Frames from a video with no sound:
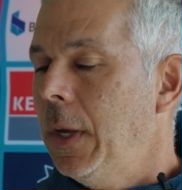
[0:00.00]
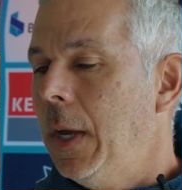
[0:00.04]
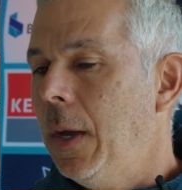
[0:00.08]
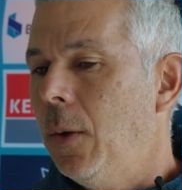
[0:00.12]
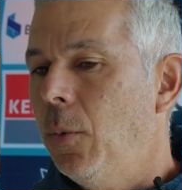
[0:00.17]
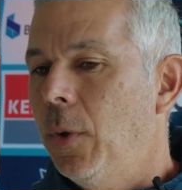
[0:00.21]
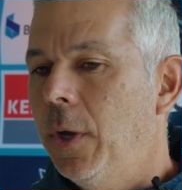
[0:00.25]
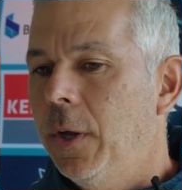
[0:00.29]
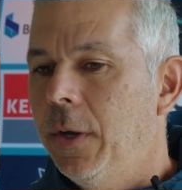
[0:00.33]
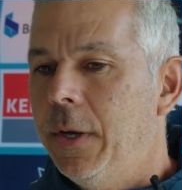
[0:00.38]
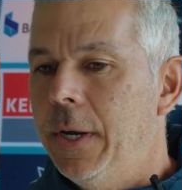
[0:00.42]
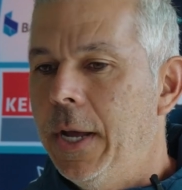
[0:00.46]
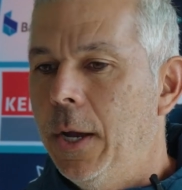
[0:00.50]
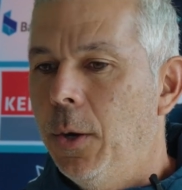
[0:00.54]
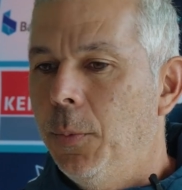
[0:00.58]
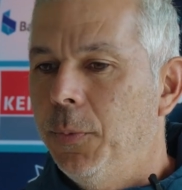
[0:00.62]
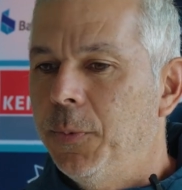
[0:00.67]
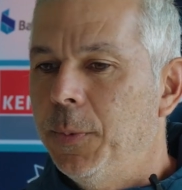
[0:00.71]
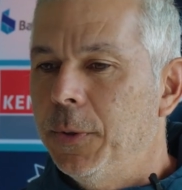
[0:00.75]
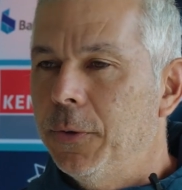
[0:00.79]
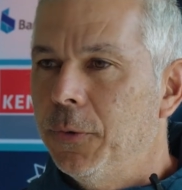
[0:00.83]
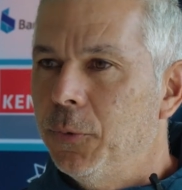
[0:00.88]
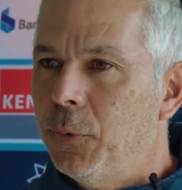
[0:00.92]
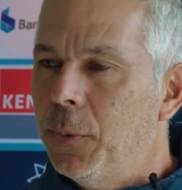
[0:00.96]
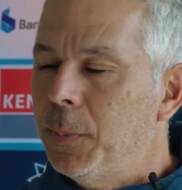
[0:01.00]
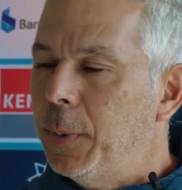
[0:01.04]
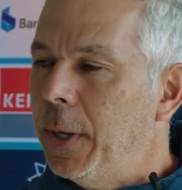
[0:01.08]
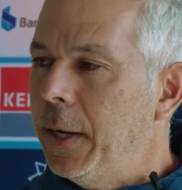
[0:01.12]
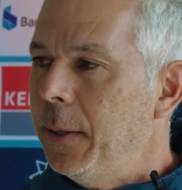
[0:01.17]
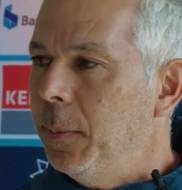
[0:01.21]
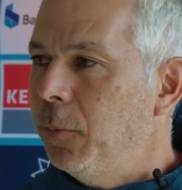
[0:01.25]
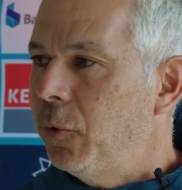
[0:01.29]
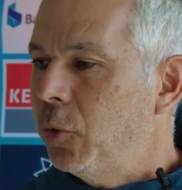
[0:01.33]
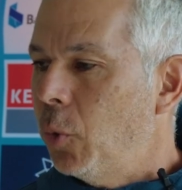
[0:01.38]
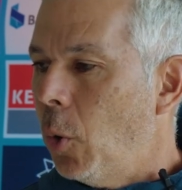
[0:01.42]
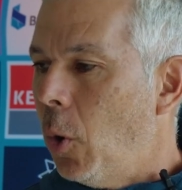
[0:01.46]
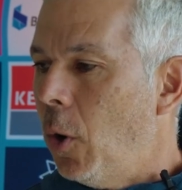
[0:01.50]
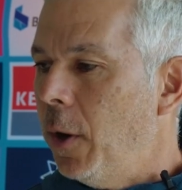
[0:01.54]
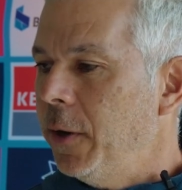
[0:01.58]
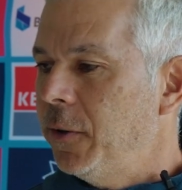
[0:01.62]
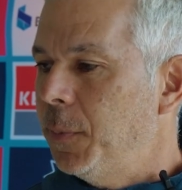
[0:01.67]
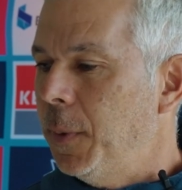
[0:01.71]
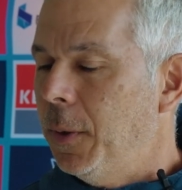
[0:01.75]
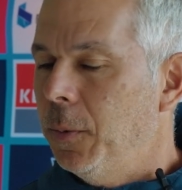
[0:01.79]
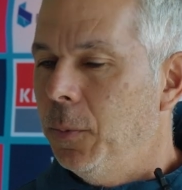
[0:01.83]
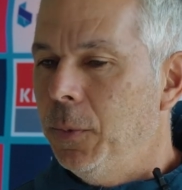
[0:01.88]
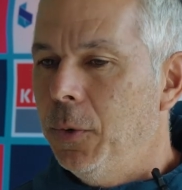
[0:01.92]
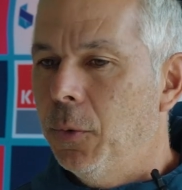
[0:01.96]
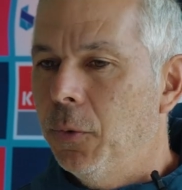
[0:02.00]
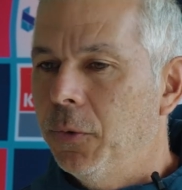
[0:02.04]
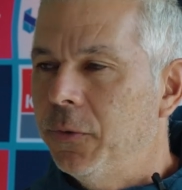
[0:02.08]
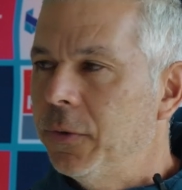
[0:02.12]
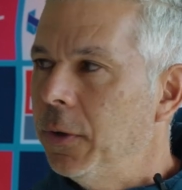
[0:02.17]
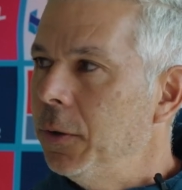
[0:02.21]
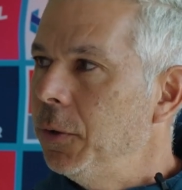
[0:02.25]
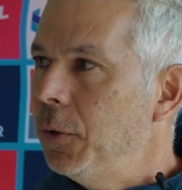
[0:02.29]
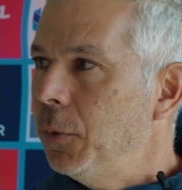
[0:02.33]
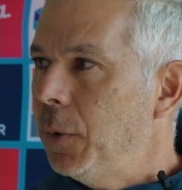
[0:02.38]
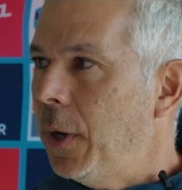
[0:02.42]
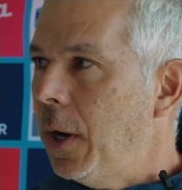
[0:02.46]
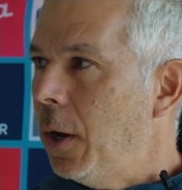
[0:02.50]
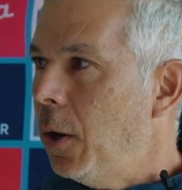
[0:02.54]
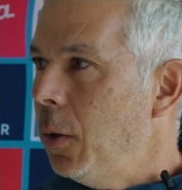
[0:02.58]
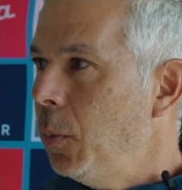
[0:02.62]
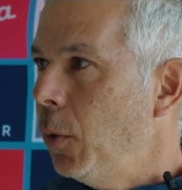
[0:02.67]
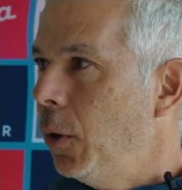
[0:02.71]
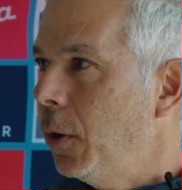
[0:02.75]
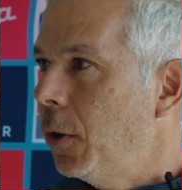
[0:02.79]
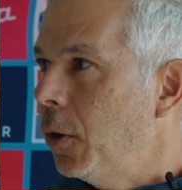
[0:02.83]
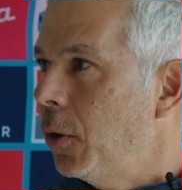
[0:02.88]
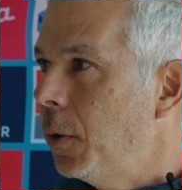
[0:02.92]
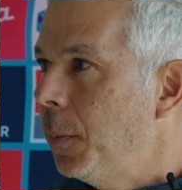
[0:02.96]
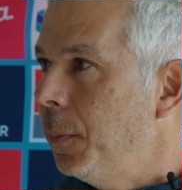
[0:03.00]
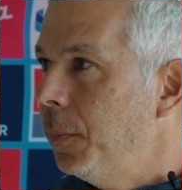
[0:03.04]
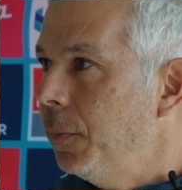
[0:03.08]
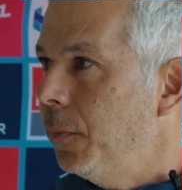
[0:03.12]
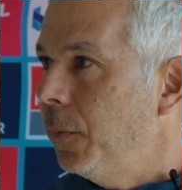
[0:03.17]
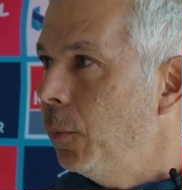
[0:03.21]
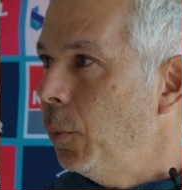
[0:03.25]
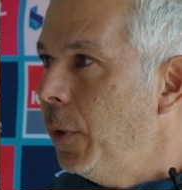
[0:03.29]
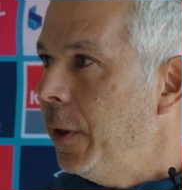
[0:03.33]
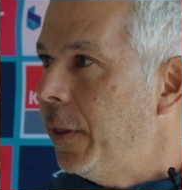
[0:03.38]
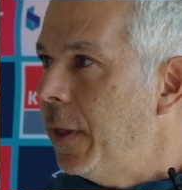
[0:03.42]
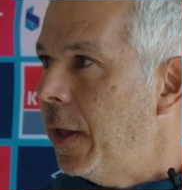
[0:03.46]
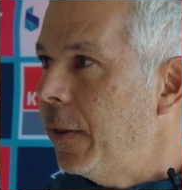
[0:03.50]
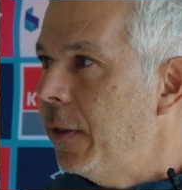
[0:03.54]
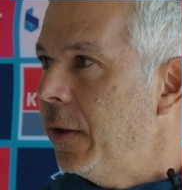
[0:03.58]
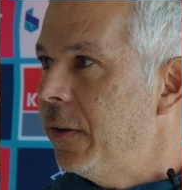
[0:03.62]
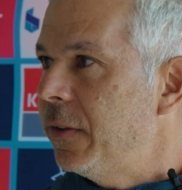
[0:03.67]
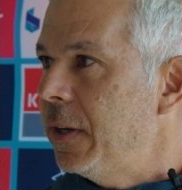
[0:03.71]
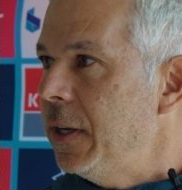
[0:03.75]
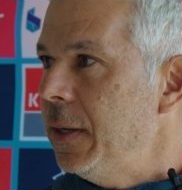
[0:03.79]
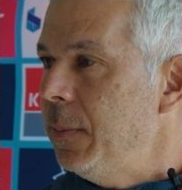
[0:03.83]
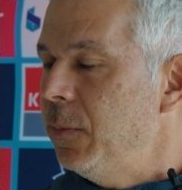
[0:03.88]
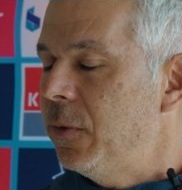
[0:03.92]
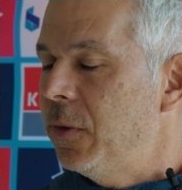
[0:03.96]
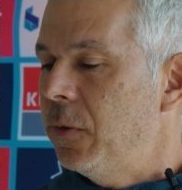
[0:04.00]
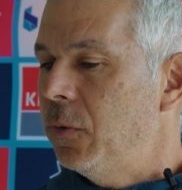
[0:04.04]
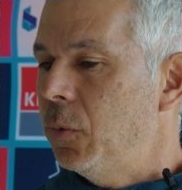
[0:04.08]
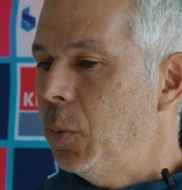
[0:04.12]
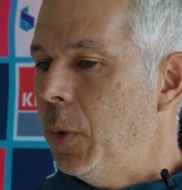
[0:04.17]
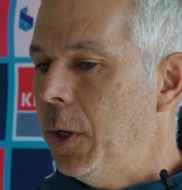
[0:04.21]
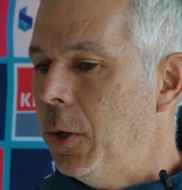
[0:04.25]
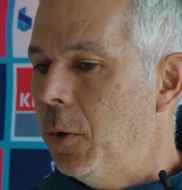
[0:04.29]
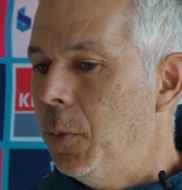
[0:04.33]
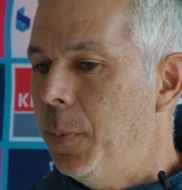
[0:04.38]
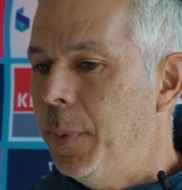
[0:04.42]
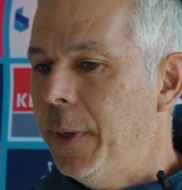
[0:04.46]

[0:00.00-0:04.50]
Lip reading: Yeah, well, it helps because we played them twice, but we also do our homework on them with other teams as well.